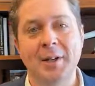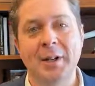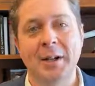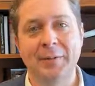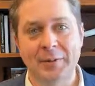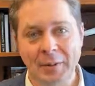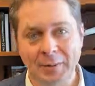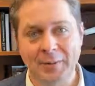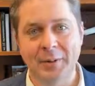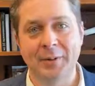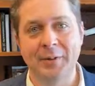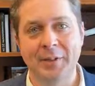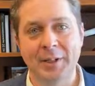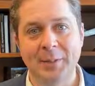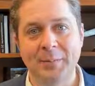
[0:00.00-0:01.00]
of
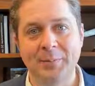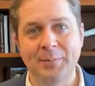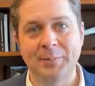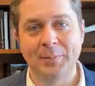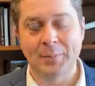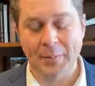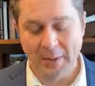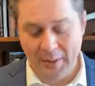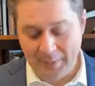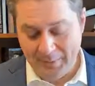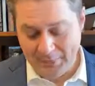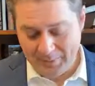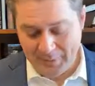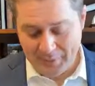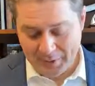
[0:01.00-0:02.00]
difficulty.
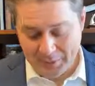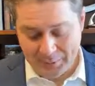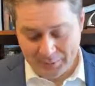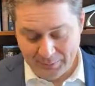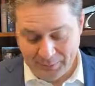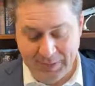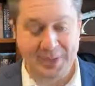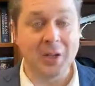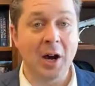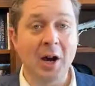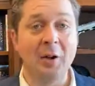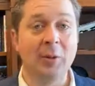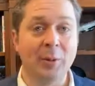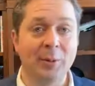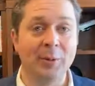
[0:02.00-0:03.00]
So it's
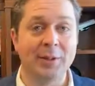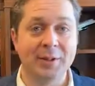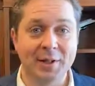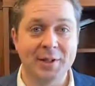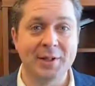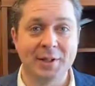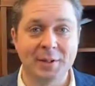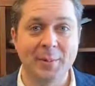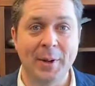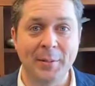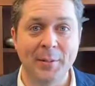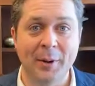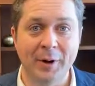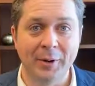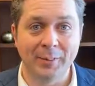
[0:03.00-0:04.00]
not normal to
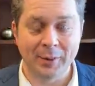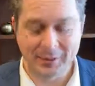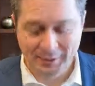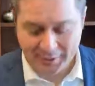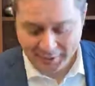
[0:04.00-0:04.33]
suspend Parliament.